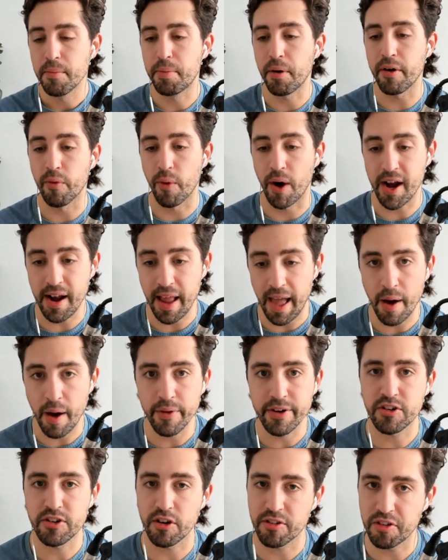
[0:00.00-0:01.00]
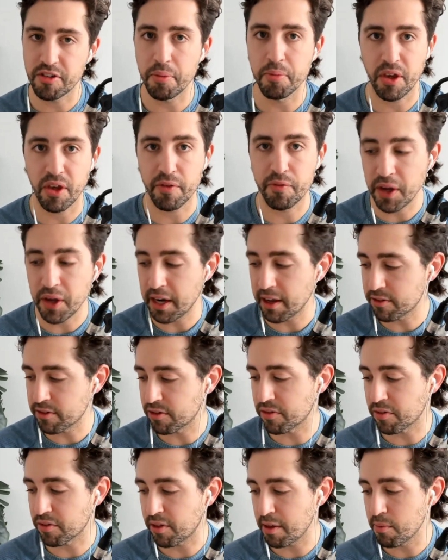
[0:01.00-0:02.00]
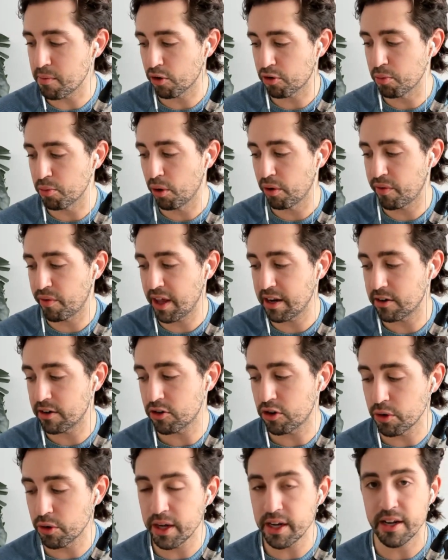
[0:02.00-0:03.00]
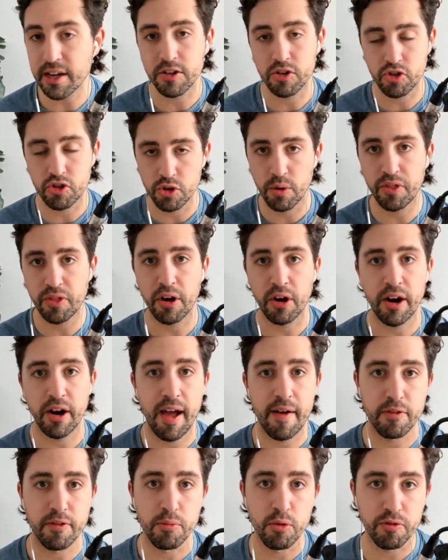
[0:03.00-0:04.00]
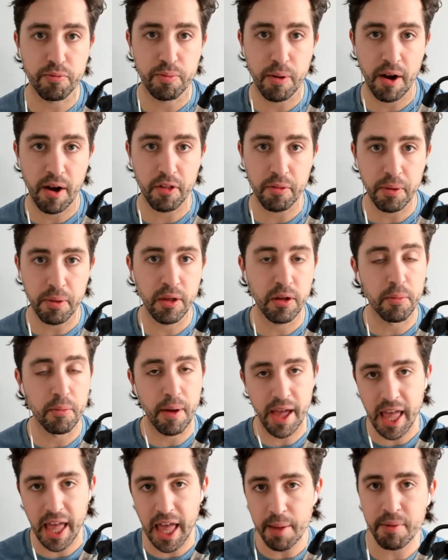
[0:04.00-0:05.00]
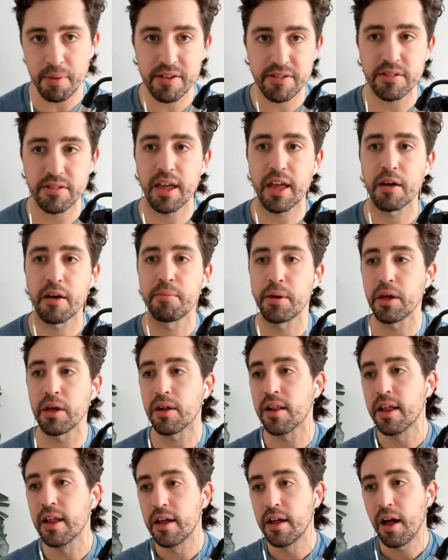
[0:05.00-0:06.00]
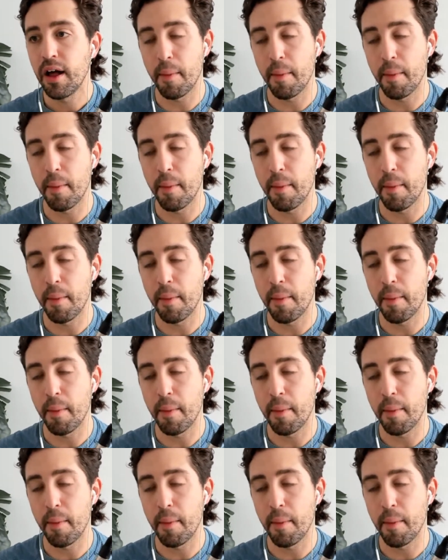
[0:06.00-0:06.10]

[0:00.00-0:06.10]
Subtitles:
But right now, it just seems like Phoenix is the team most motivated to do it. And to do it, they're going to have to move Bradley Beal. Miami isn't taking Beal.